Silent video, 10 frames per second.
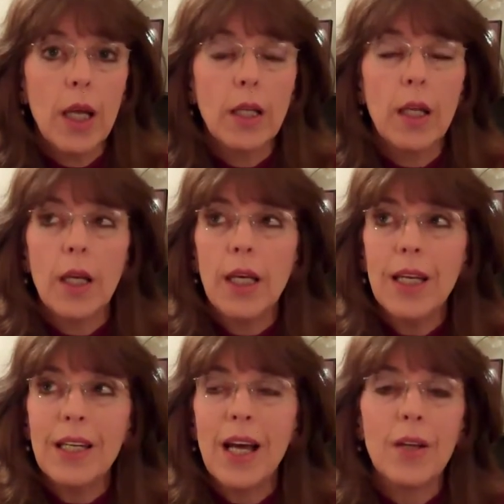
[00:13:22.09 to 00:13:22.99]
And
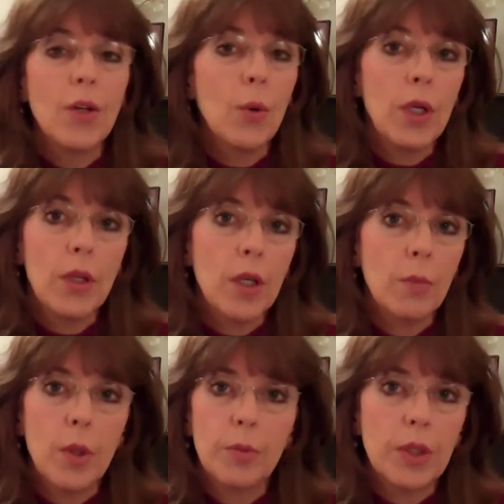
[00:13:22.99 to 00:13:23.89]
he did not know anything
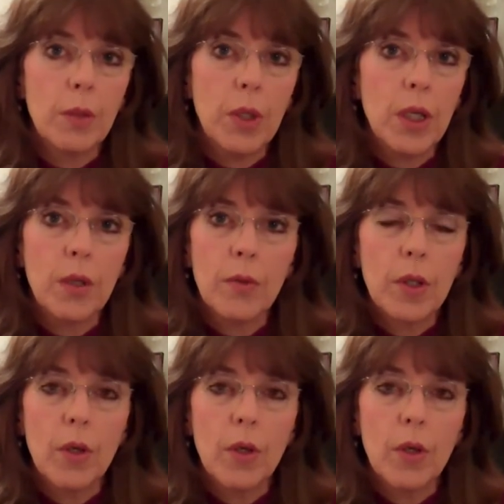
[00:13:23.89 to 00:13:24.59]
about bulimia.